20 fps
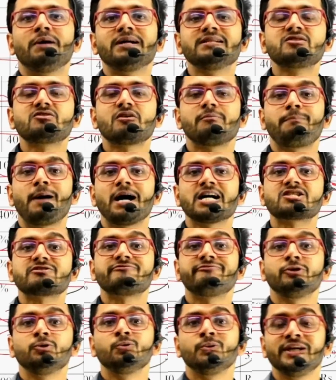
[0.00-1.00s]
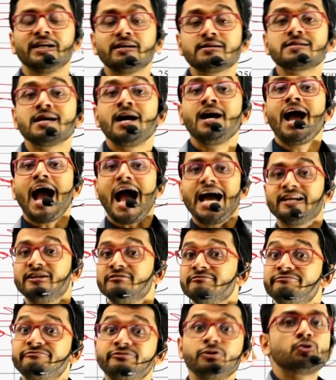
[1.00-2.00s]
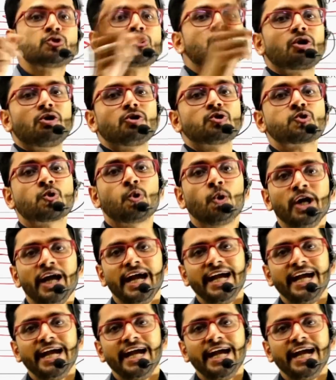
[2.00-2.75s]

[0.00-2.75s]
months or past few years, and in future also